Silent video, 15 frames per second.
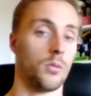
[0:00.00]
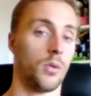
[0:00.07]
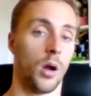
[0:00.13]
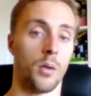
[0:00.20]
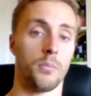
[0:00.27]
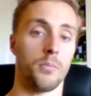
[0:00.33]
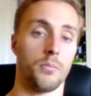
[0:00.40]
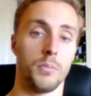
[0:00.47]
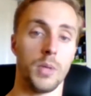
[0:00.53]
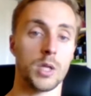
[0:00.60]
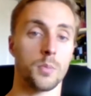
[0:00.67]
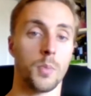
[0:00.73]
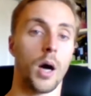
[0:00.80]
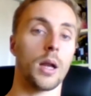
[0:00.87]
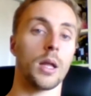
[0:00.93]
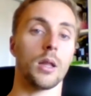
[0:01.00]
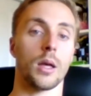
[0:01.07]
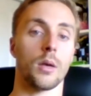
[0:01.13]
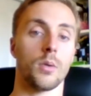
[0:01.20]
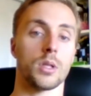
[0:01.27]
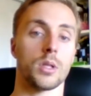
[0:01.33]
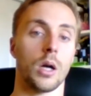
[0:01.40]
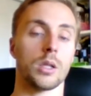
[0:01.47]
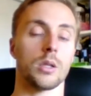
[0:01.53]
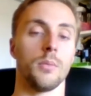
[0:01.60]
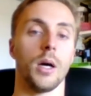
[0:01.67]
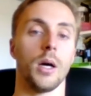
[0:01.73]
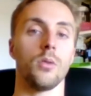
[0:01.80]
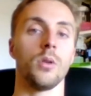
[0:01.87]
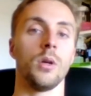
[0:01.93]
our beach body, like we talked
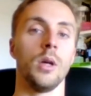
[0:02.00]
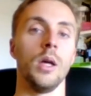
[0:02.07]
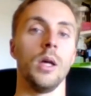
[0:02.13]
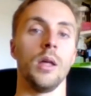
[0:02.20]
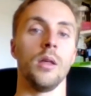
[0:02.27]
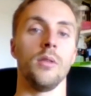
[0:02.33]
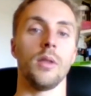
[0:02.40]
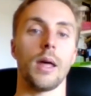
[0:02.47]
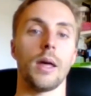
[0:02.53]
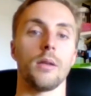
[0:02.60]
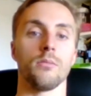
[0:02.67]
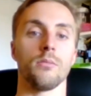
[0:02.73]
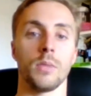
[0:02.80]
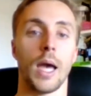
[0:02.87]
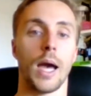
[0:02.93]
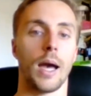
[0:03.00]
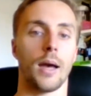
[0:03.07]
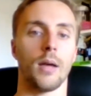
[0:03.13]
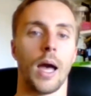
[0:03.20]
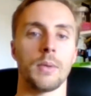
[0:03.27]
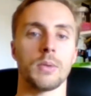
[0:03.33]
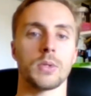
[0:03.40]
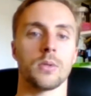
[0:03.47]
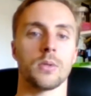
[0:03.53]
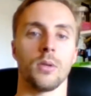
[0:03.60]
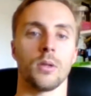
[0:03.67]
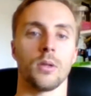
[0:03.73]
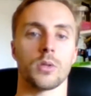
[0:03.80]
about, then yeah, absolutely.